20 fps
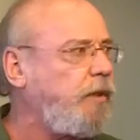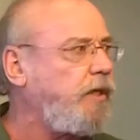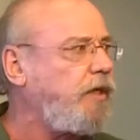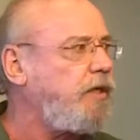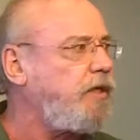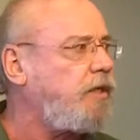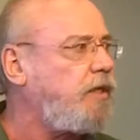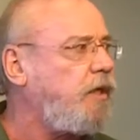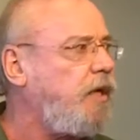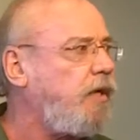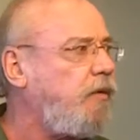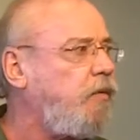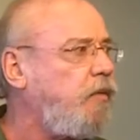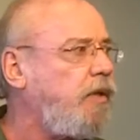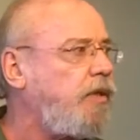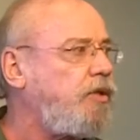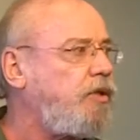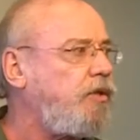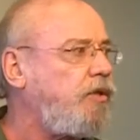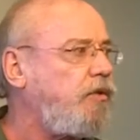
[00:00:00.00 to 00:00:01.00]
because God
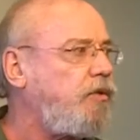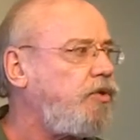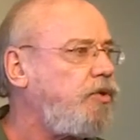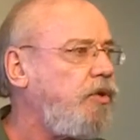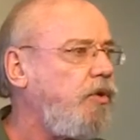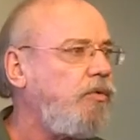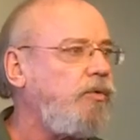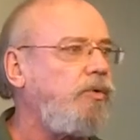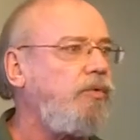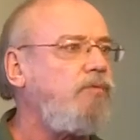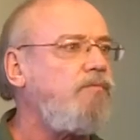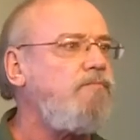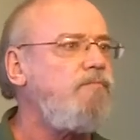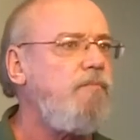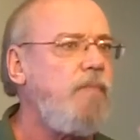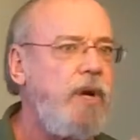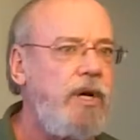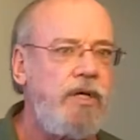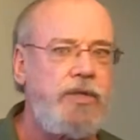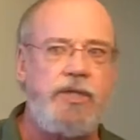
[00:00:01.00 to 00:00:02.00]
wants to show you
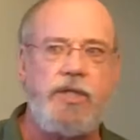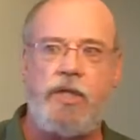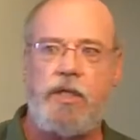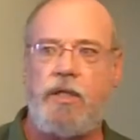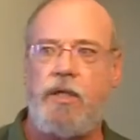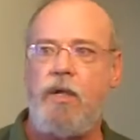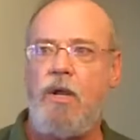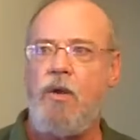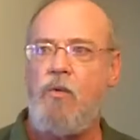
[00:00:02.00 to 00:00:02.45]
mercy.